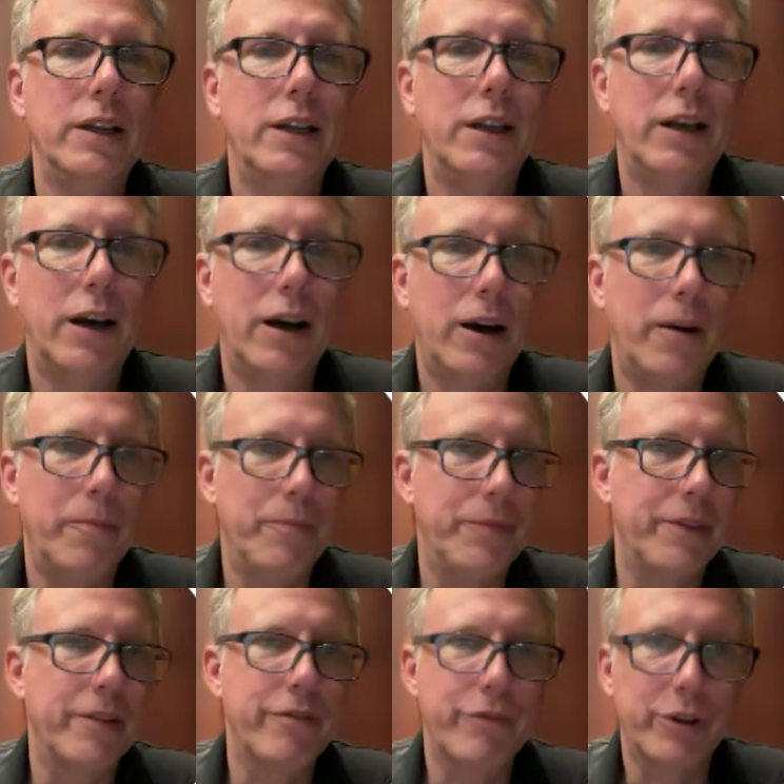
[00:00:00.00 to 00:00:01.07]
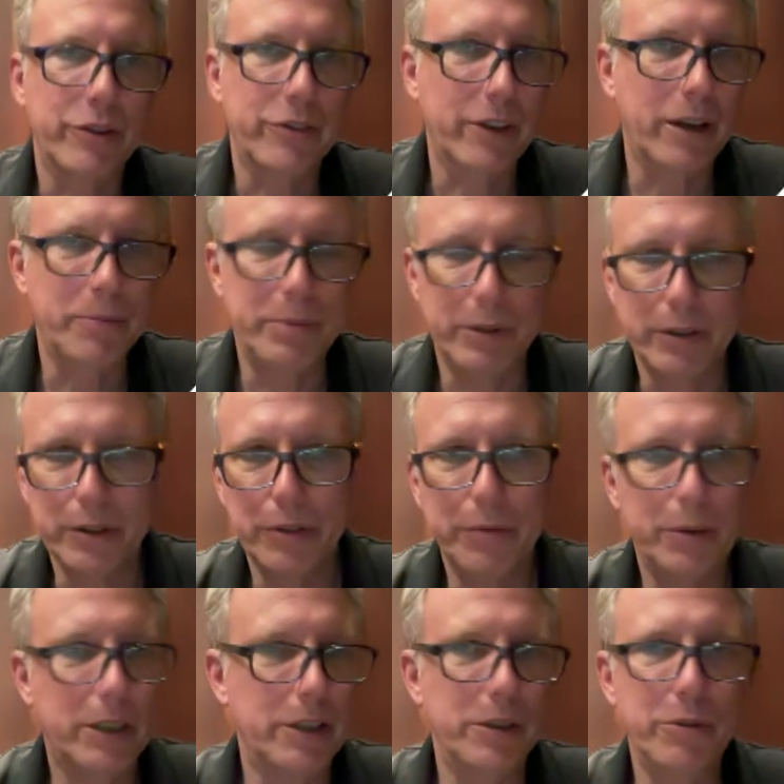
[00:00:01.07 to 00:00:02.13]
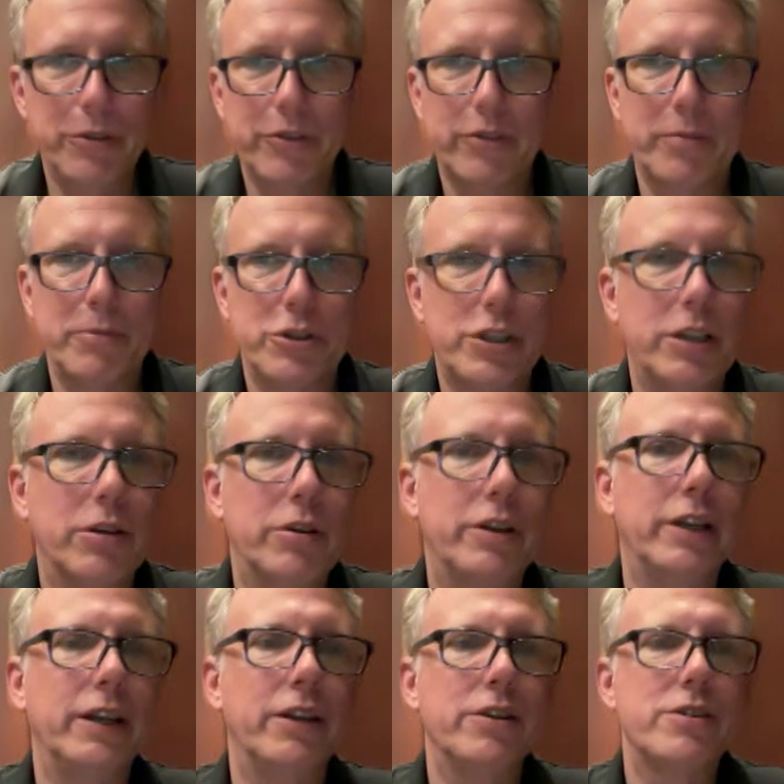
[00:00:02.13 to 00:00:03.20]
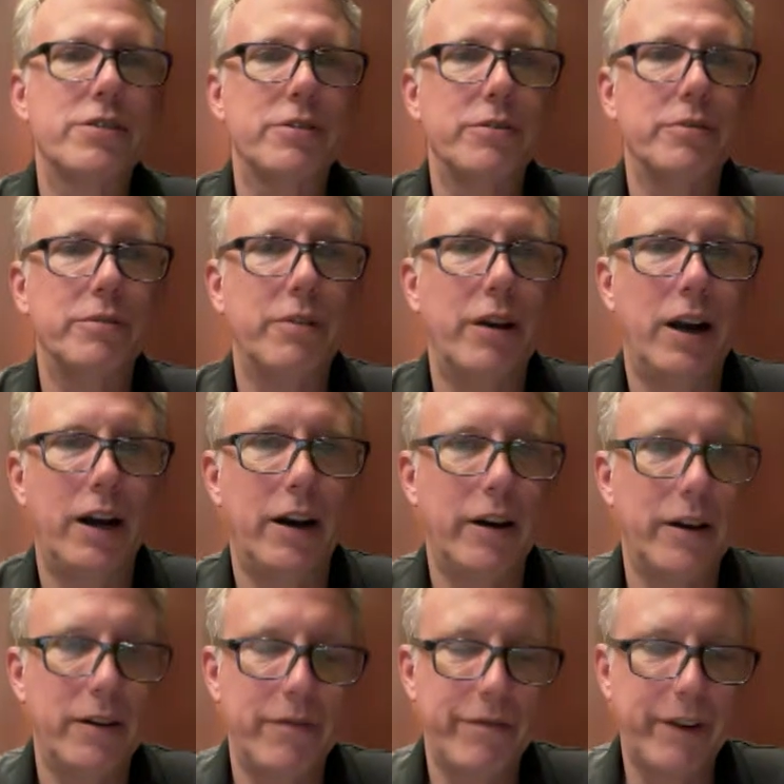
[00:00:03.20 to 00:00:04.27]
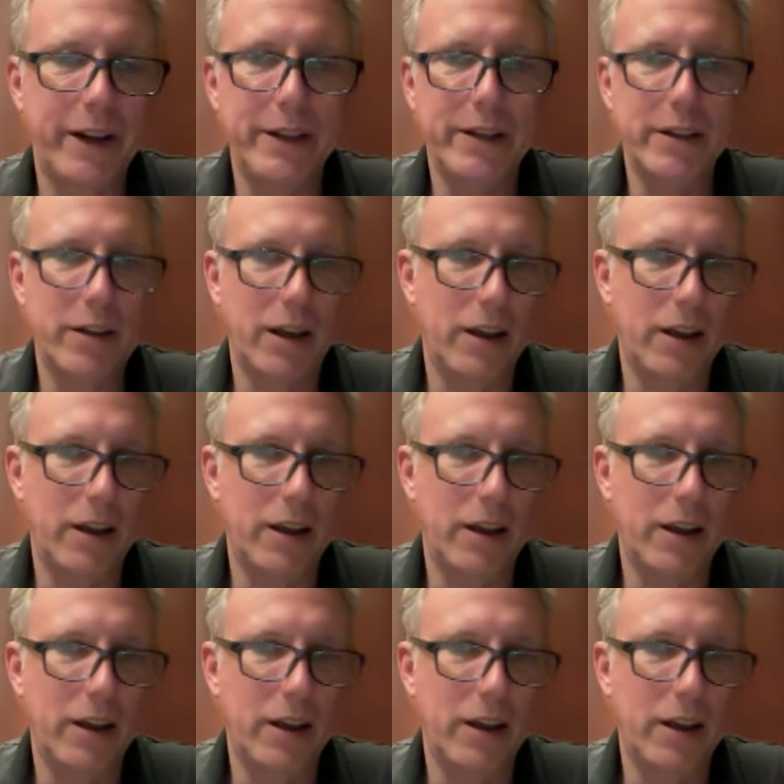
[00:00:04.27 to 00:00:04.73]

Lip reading: For example, we can use machine learning to find